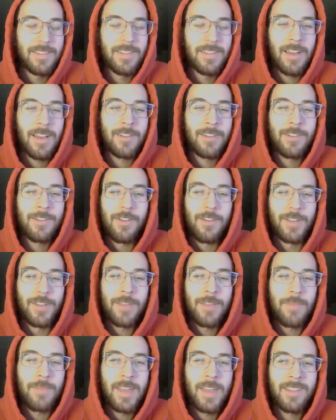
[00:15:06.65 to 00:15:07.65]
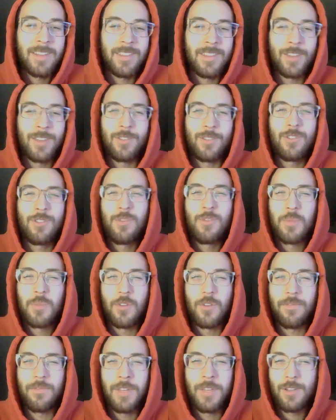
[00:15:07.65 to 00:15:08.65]
I don't know. It makes the
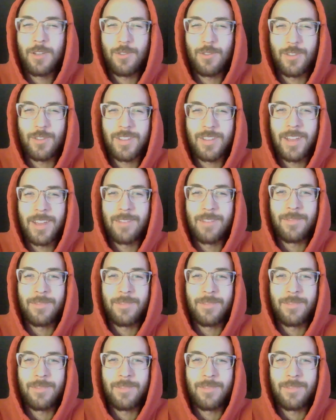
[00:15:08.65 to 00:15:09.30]
superficial stuff